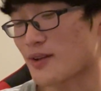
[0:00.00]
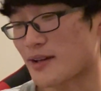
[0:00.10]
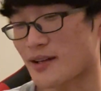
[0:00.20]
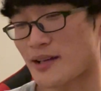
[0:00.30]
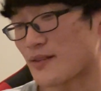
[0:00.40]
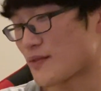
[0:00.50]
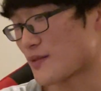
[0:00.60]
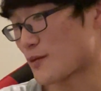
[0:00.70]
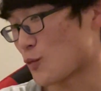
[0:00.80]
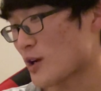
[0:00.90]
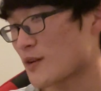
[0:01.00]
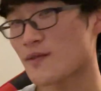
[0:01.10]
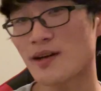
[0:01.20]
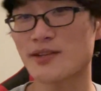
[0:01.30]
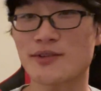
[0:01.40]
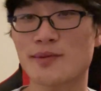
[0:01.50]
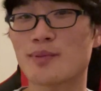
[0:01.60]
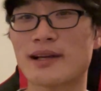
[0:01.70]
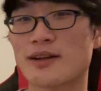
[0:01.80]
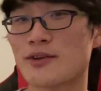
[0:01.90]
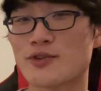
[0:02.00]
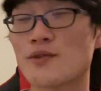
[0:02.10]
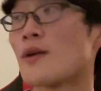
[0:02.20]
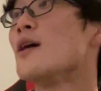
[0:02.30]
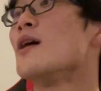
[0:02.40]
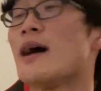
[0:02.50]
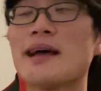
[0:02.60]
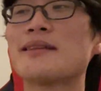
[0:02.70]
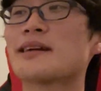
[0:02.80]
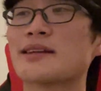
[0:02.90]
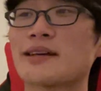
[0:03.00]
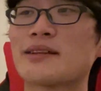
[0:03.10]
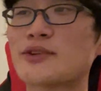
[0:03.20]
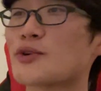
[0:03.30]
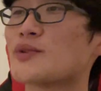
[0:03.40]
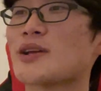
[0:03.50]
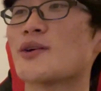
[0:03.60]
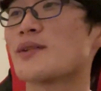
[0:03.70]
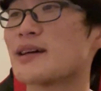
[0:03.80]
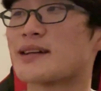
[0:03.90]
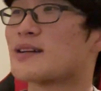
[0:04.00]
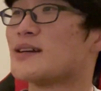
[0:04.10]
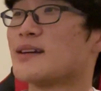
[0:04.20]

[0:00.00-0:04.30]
Like, what if I just play it on shuffle? And like, it turns out like,